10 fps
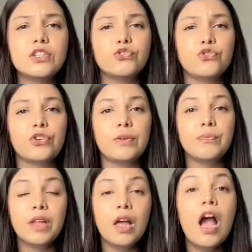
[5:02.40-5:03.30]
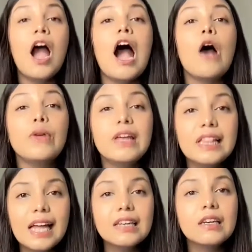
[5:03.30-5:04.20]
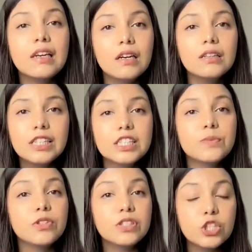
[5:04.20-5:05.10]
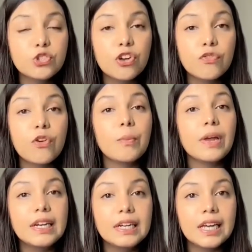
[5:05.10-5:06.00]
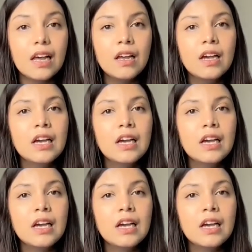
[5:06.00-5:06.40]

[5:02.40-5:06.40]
century. How England learned this procedure from India